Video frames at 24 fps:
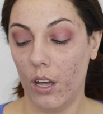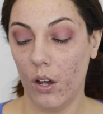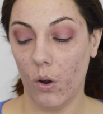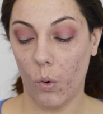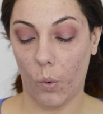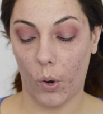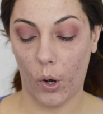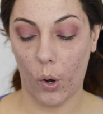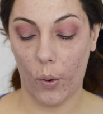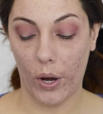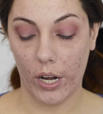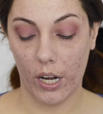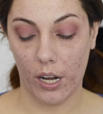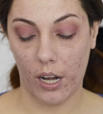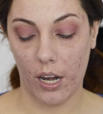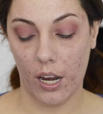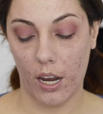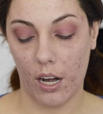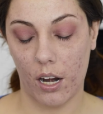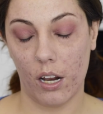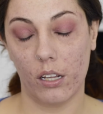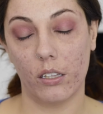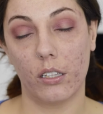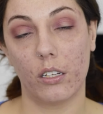we're going to
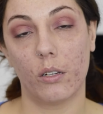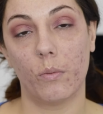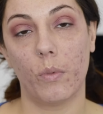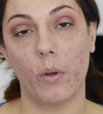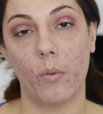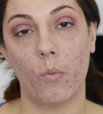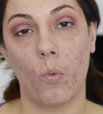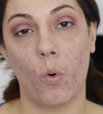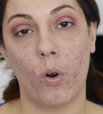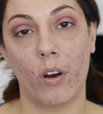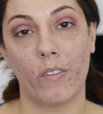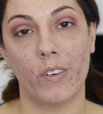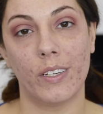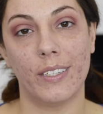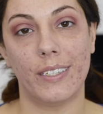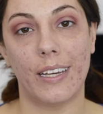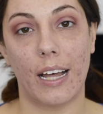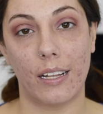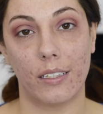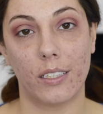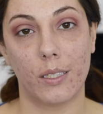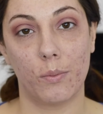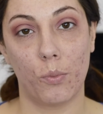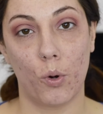need a little bit more of a
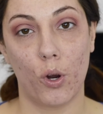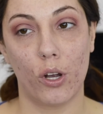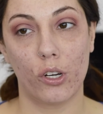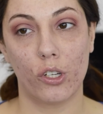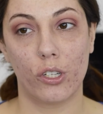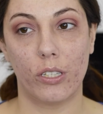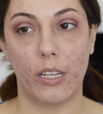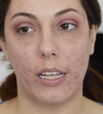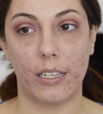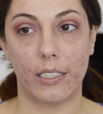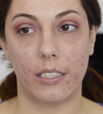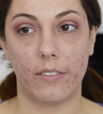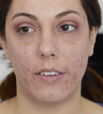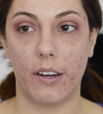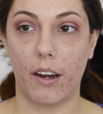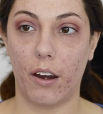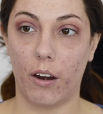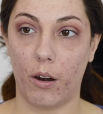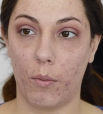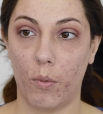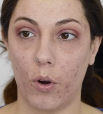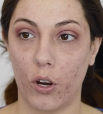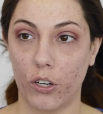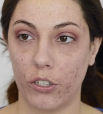dense brush, less of an
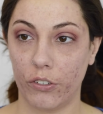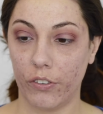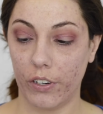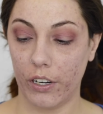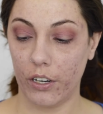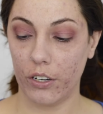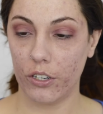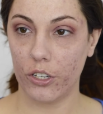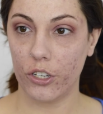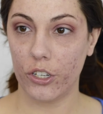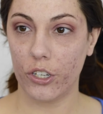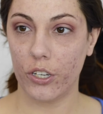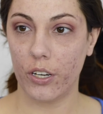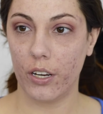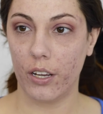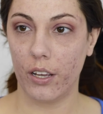airbrush finish.